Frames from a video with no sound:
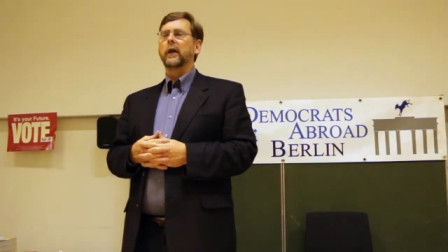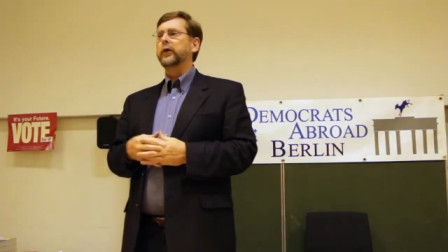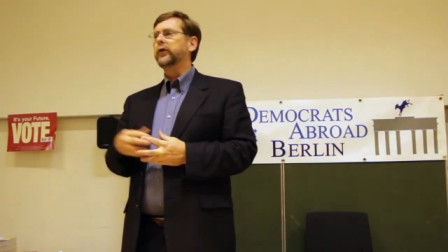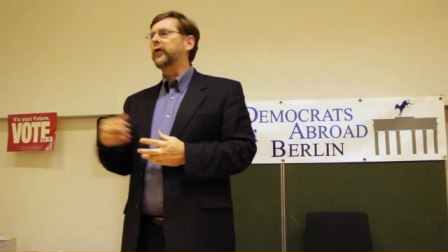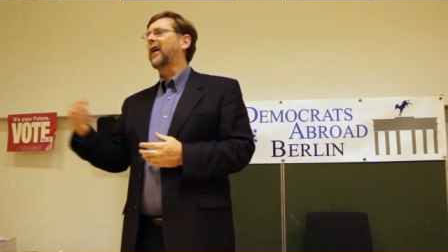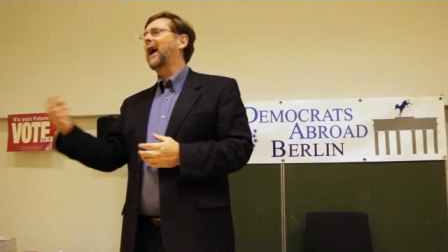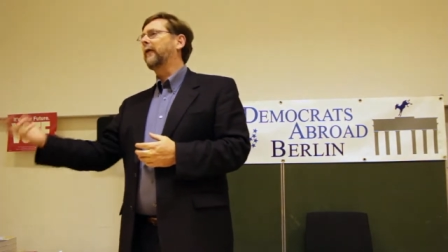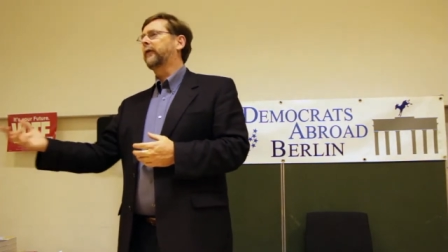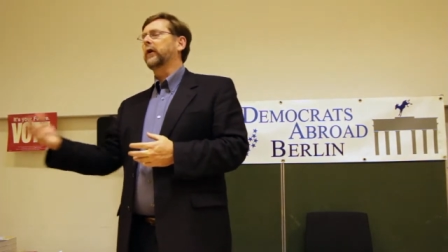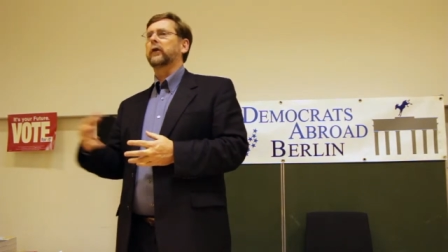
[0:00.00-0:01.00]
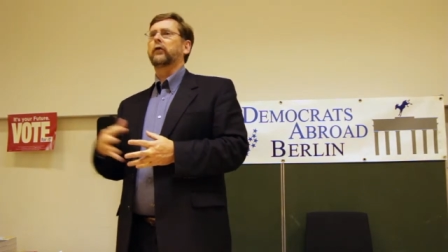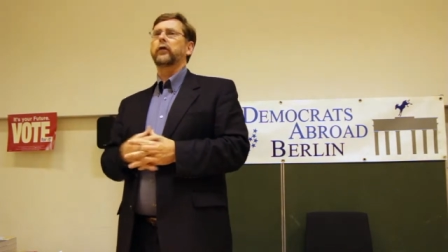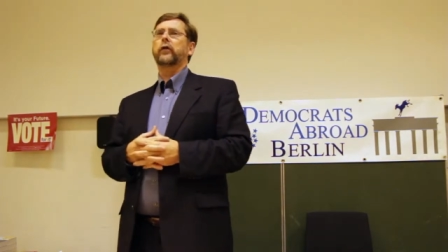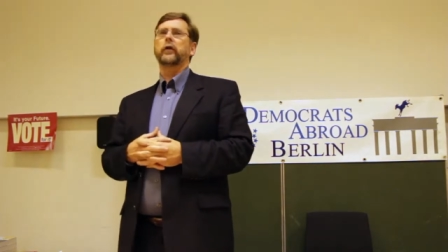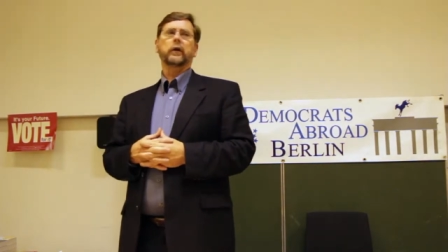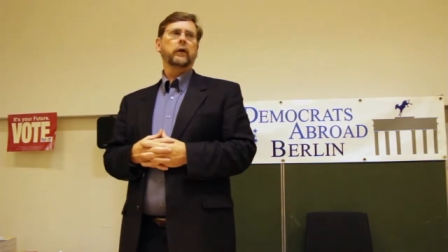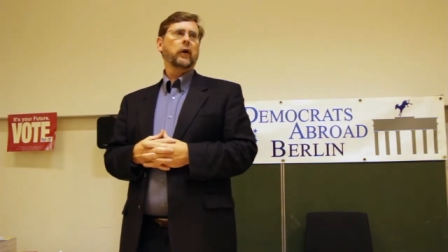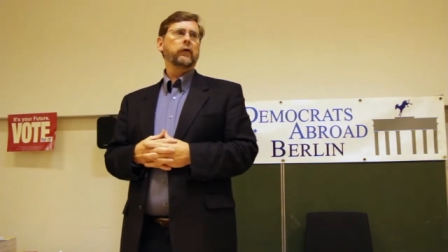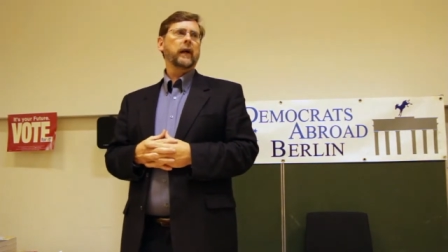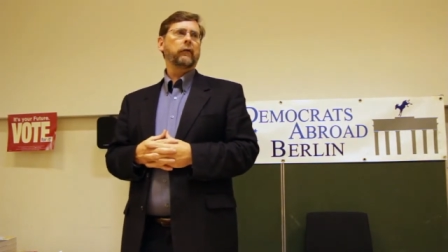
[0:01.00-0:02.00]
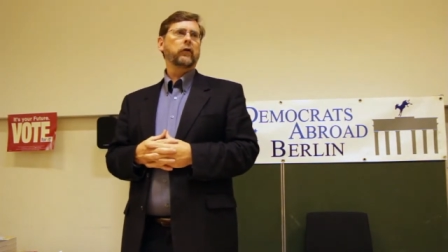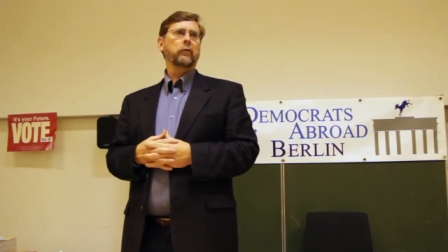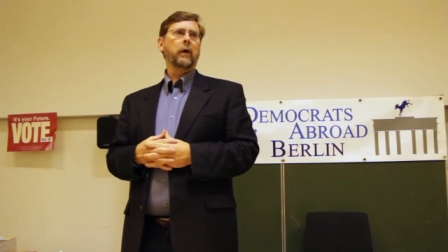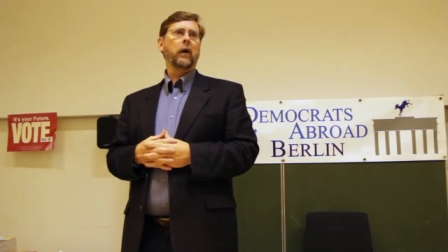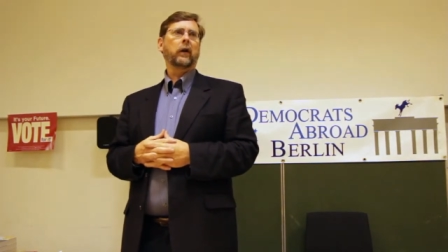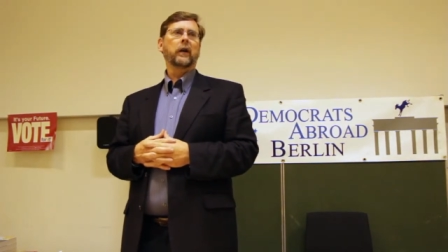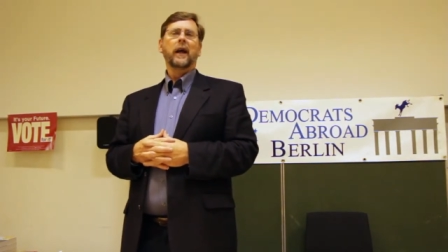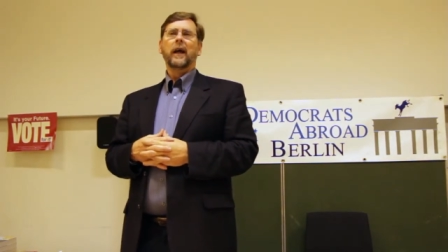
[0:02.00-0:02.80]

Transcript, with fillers: Uses half the electricity of the average American.